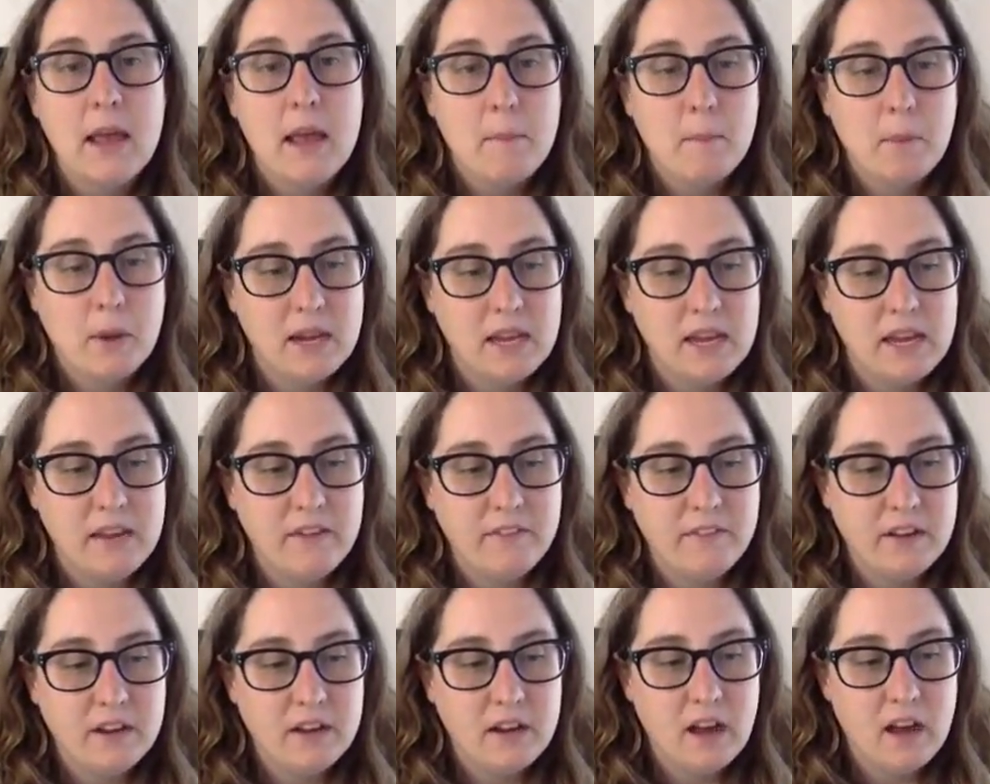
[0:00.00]
But
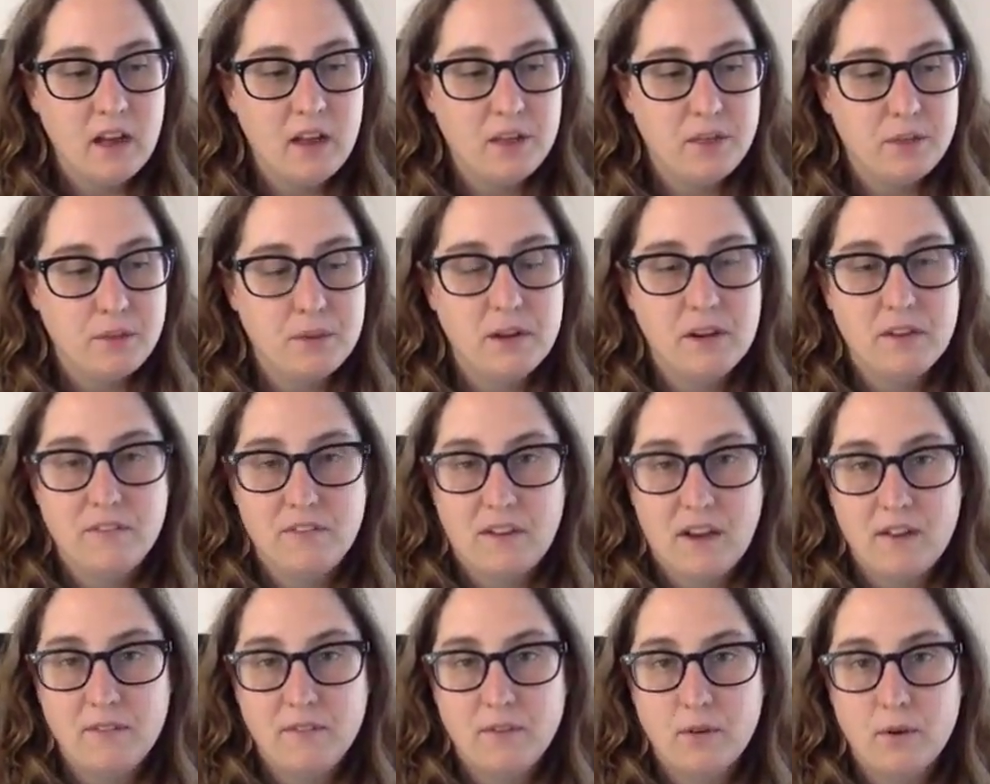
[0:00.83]
even a 3 to
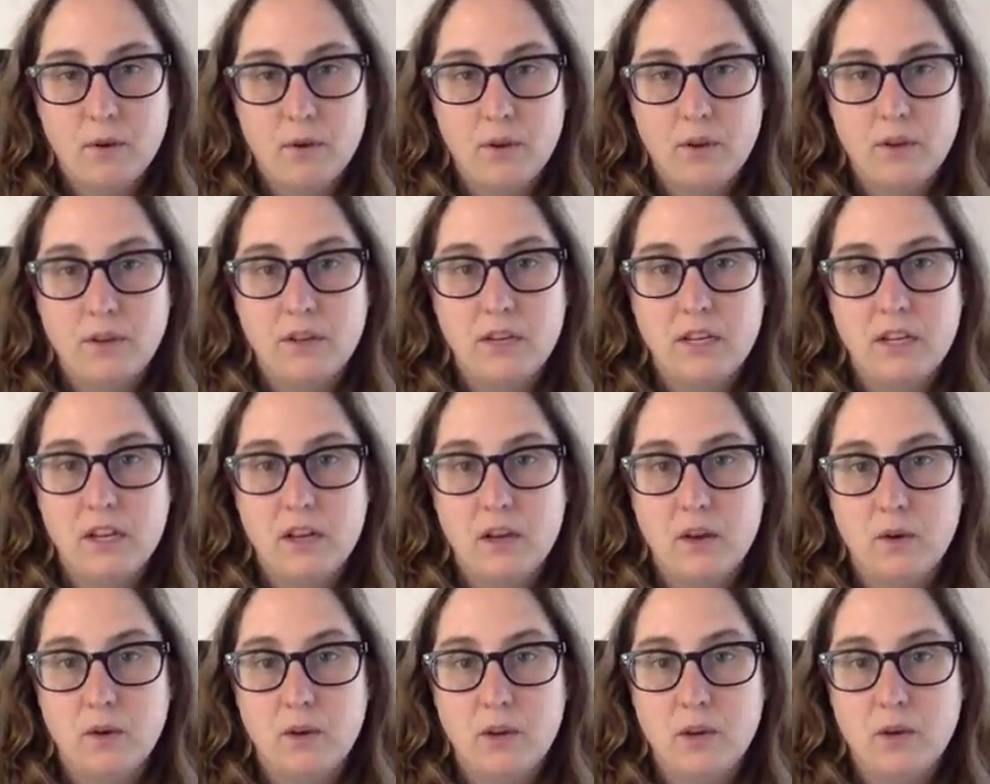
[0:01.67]
5-year-old,
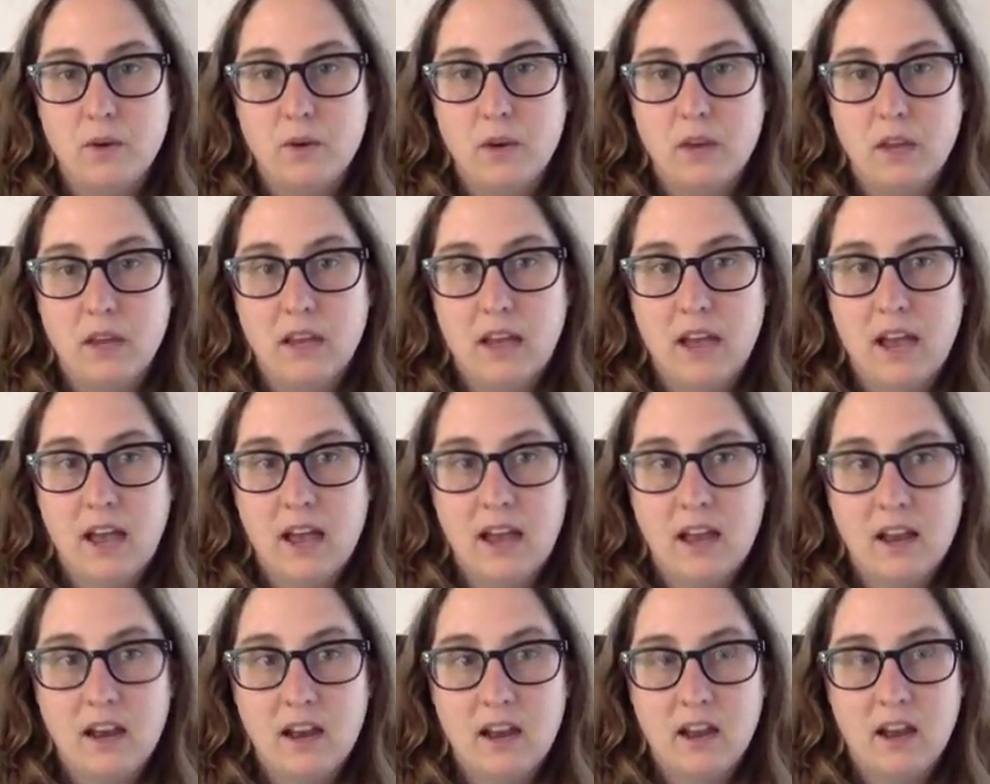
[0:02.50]
you can
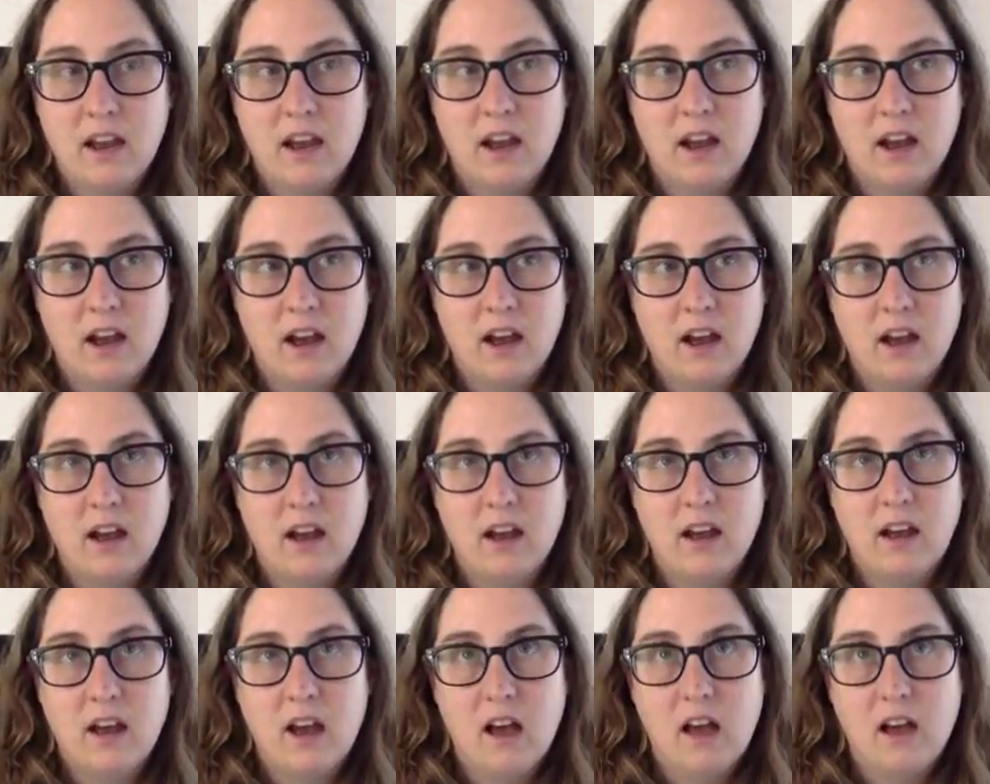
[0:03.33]
get
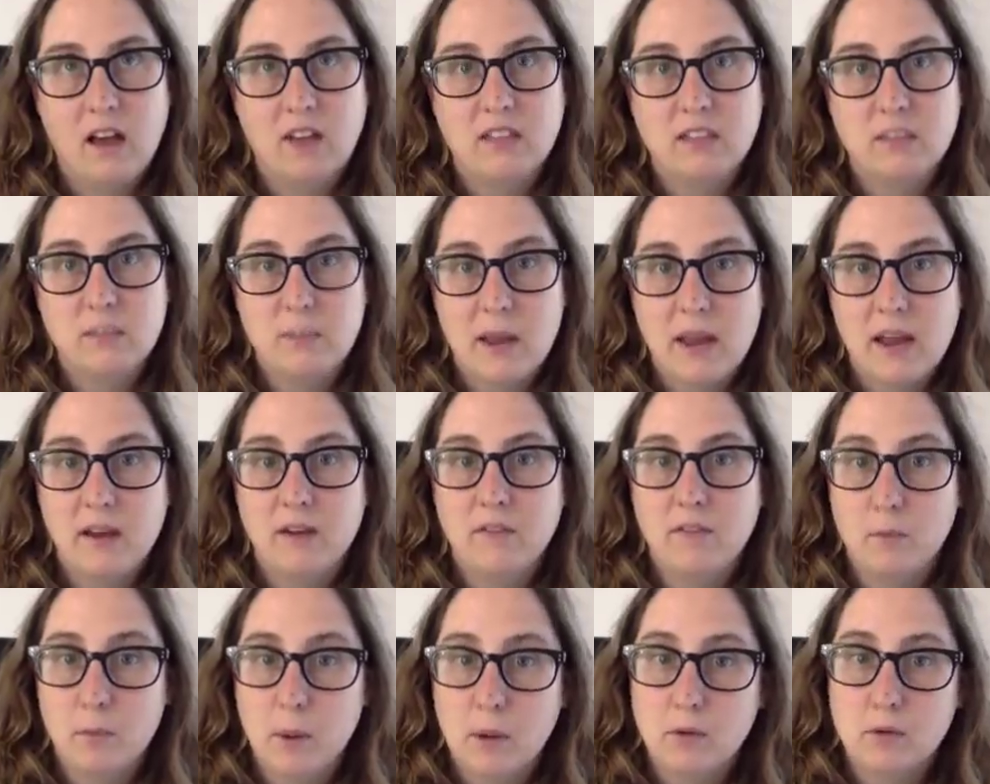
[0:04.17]
a span
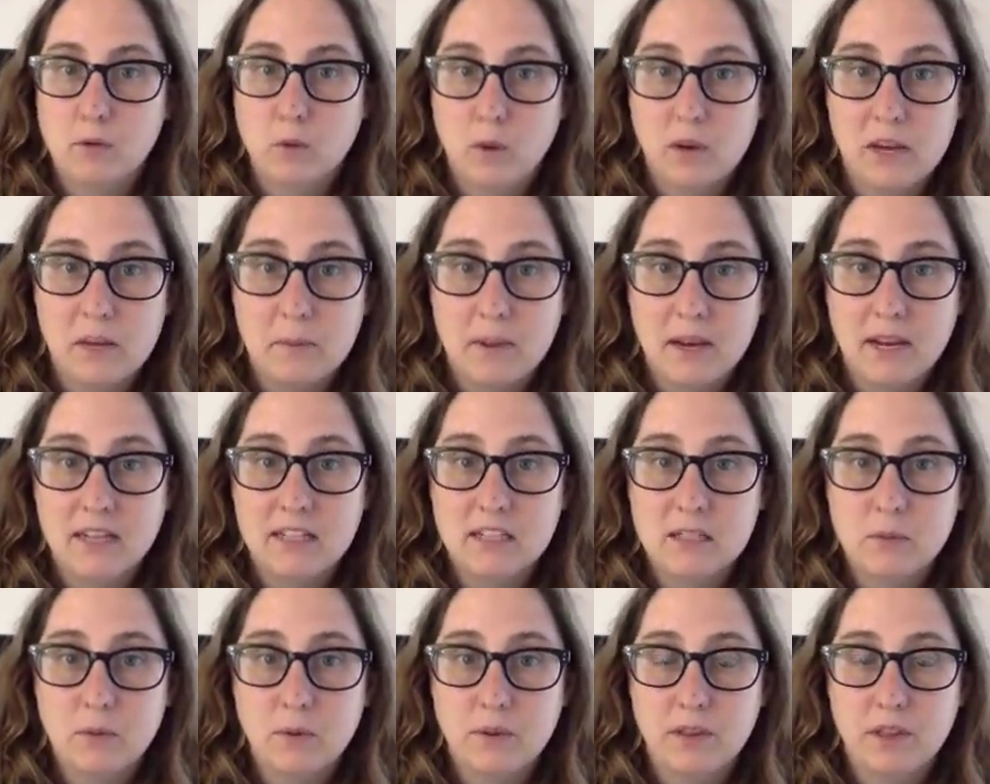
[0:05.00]
of about 20
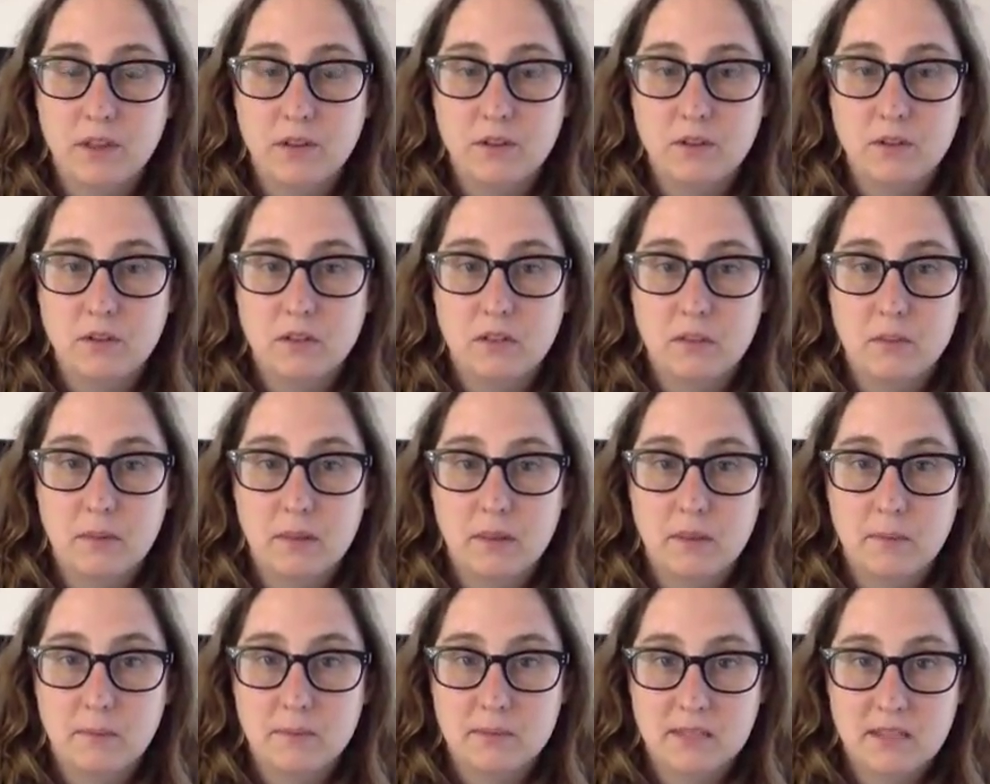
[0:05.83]
minutes where they'll do
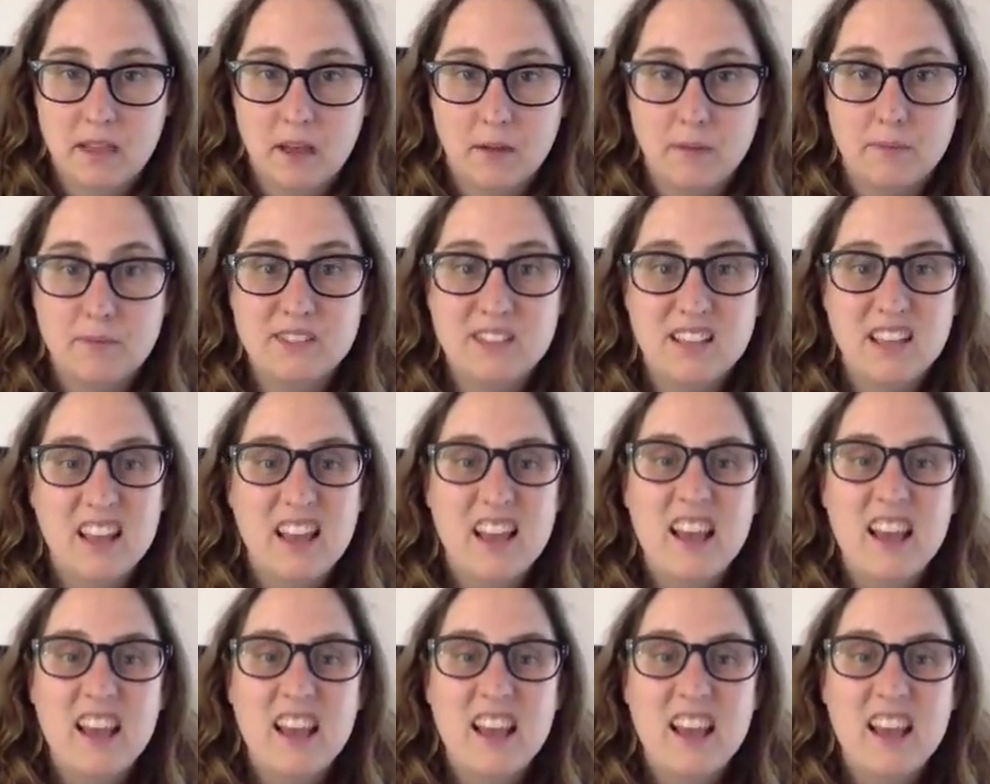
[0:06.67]
something themselves.